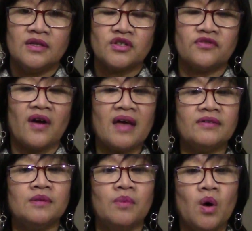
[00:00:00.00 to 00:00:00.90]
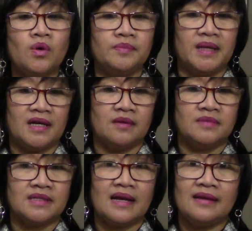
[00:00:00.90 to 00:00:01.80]
Survival mode
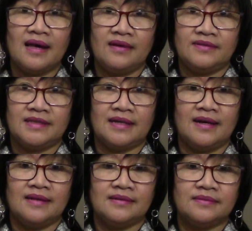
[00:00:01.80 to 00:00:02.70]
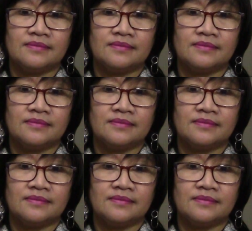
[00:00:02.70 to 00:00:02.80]
becomes a lifestyle.